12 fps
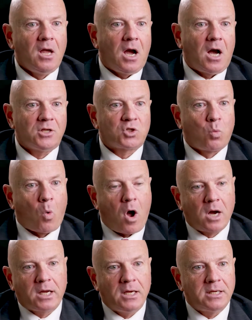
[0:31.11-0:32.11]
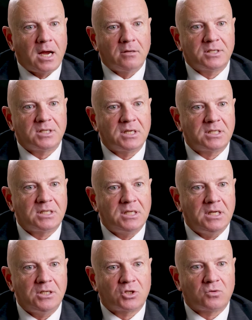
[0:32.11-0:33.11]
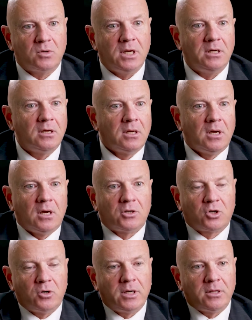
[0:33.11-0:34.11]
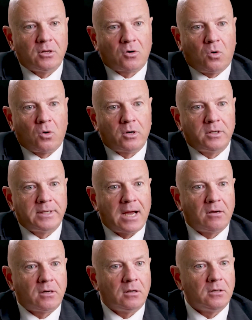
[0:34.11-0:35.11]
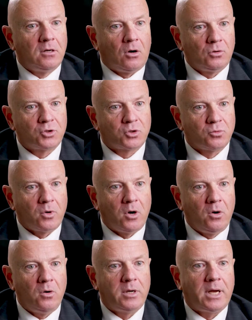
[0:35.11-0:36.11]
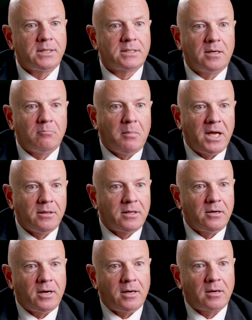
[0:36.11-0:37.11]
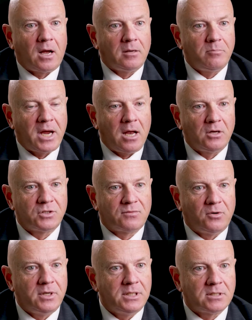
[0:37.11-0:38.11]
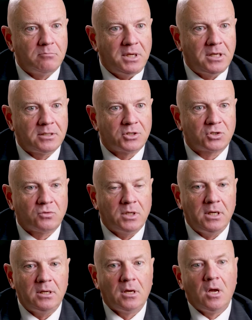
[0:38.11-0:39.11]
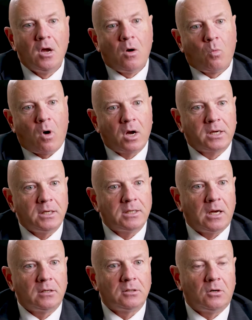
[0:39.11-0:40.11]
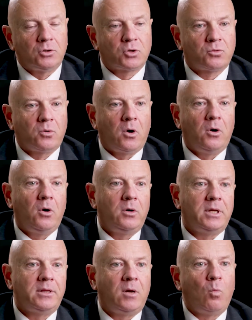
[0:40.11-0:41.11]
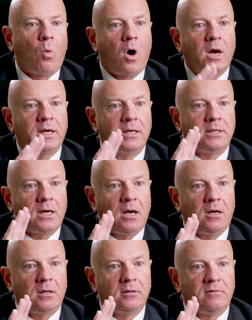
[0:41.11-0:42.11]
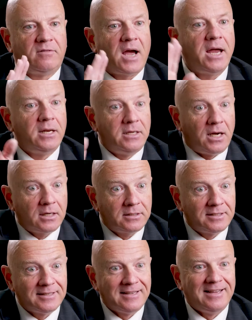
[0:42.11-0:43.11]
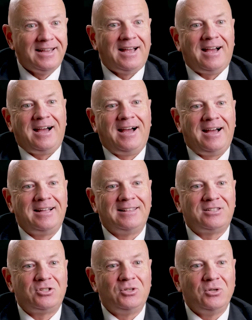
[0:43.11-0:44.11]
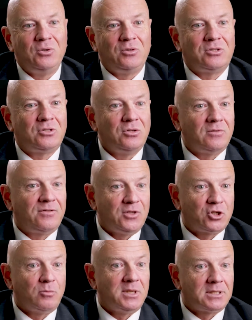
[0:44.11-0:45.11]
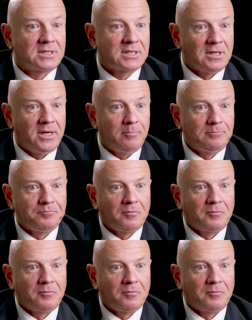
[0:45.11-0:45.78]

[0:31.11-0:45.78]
us walking down 16th Street, turning the corner down on Gulch Road as it met there at, on Palos Verdes and Beacon Street, walking down Gulch Road, and then walking down the viaduct uh, to, to the Fisherman's Slip.